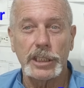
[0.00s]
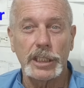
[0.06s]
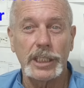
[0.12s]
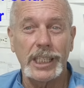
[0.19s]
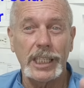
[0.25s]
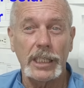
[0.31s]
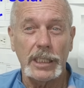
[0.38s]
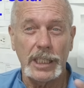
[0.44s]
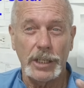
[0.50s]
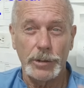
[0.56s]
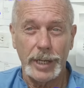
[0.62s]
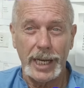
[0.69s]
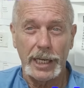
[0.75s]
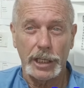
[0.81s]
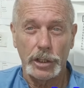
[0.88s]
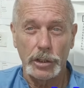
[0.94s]
You need to
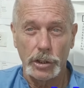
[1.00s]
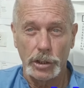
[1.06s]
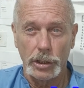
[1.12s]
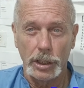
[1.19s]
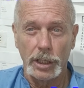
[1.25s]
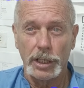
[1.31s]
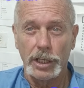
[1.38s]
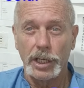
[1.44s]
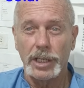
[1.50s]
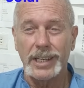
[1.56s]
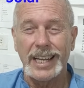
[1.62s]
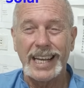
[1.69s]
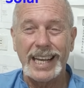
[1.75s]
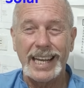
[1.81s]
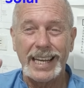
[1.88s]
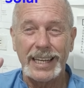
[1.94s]
create a Google alert,
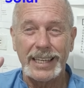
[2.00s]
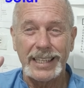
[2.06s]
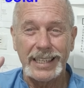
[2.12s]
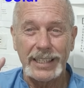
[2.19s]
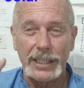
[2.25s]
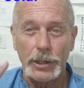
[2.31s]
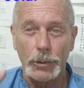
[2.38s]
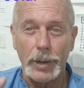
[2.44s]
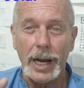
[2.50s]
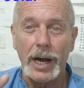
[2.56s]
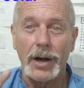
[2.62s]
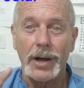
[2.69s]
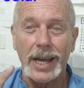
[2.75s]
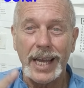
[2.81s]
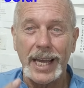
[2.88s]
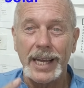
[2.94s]

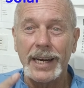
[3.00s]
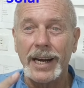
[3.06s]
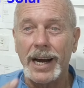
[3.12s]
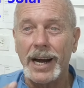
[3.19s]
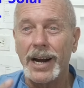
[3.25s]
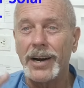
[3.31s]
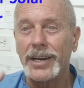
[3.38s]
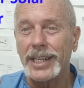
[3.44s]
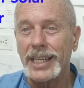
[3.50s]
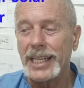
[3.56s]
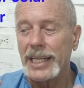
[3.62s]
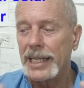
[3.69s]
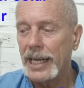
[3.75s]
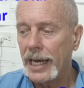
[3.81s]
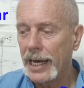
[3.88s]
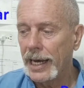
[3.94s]
NREL,
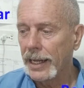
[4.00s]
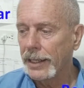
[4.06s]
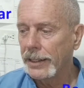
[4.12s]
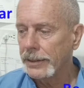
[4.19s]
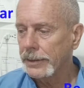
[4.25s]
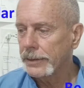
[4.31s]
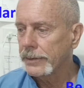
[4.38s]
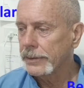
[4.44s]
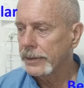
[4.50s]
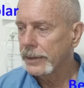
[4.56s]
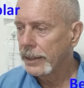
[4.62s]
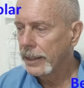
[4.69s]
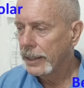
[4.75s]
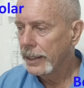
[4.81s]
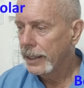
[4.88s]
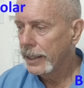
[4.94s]
N-R-E-L,
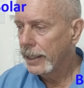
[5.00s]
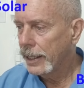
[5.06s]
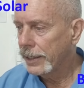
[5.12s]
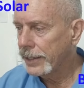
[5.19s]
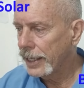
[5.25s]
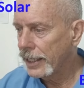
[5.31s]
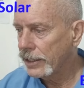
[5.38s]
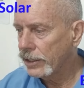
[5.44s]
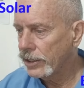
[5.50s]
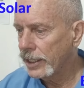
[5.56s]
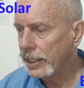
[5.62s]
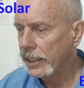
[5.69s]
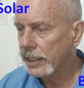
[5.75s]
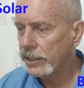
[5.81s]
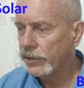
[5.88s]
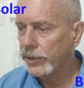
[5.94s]
and then you
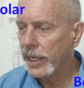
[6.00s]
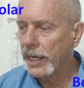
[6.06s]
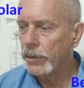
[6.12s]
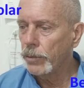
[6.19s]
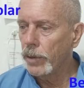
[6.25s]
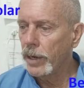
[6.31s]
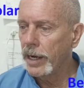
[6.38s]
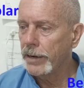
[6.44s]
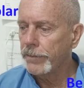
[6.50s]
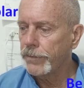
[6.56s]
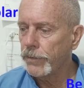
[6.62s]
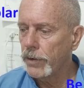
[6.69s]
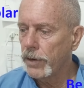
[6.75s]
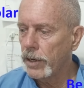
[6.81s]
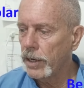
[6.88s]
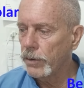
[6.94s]
need to create one
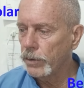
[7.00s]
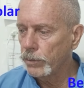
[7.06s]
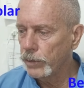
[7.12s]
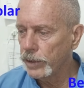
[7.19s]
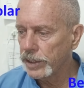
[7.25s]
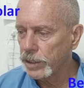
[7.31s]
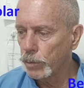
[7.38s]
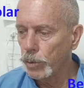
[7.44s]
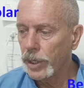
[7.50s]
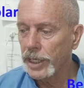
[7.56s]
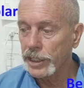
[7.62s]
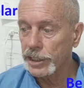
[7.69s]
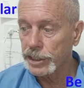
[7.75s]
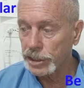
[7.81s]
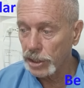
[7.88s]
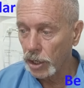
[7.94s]
with the
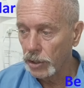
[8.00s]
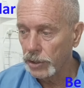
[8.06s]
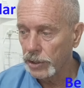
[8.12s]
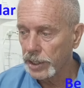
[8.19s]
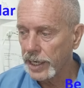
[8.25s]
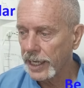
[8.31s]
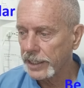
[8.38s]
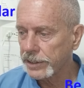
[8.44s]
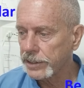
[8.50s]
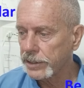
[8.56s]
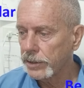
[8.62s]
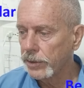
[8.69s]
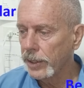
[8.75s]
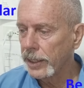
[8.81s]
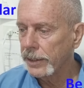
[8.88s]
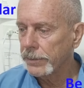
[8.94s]
word solar next
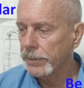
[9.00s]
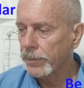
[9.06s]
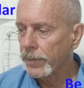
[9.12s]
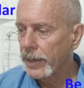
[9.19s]
to it,